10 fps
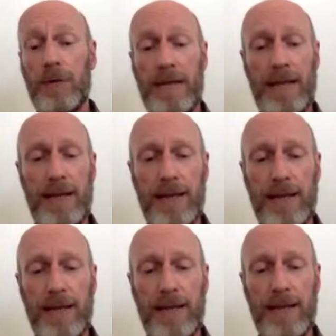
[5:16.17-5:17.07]

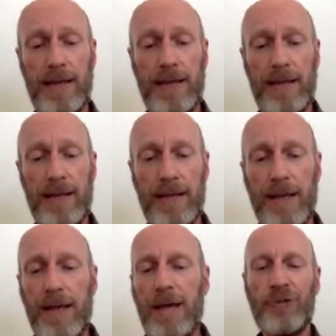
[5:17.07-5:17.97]
Nor, clearly,
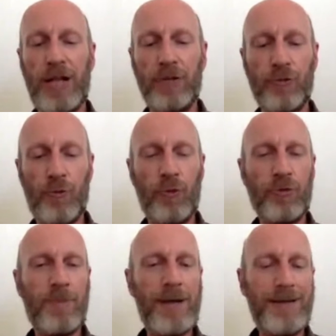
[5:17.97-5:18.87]
am I going
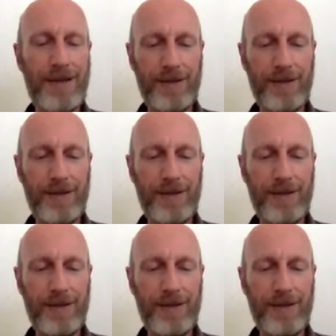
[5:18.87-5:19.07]
to tell